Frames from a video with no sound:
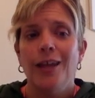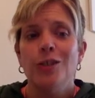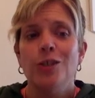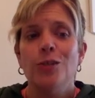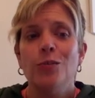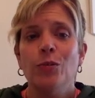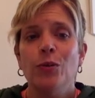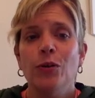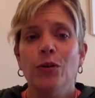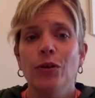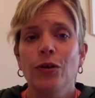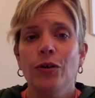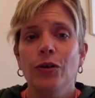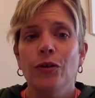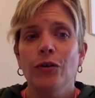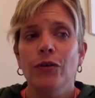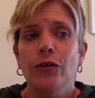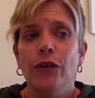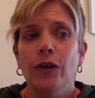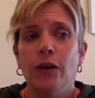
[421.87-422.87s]
to
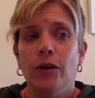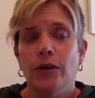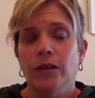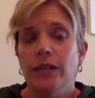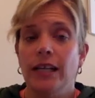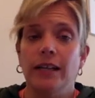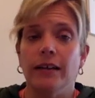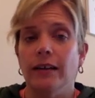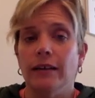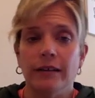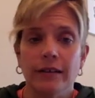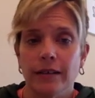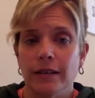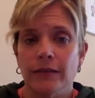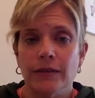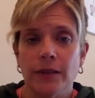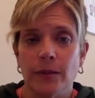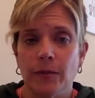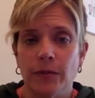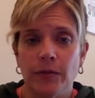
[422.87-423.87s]
prove, or data,
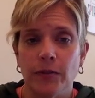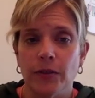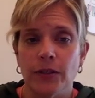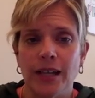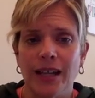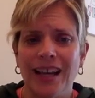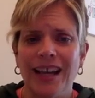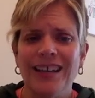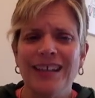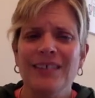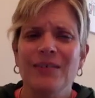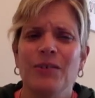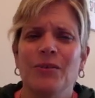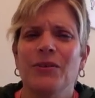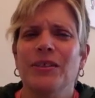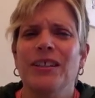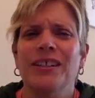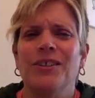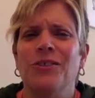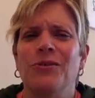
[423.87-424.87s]
if some of you say, I never
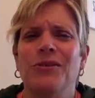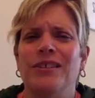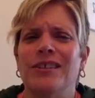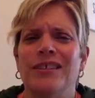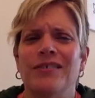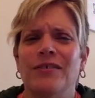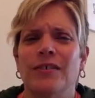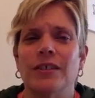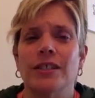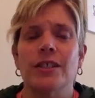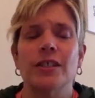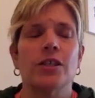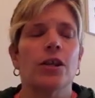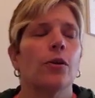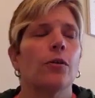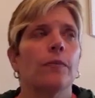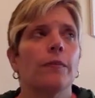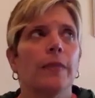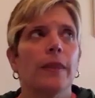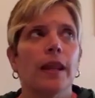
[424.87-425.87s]
really know the difference,
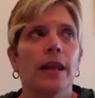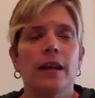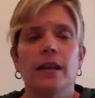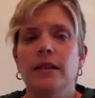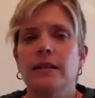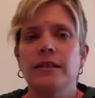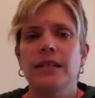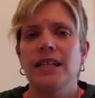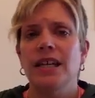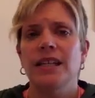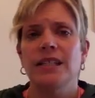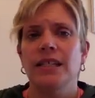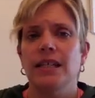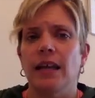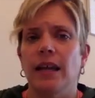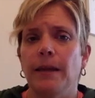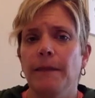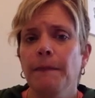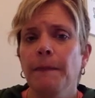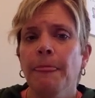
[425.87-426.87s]
so
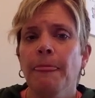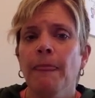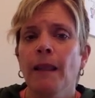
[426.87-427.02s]
DATA,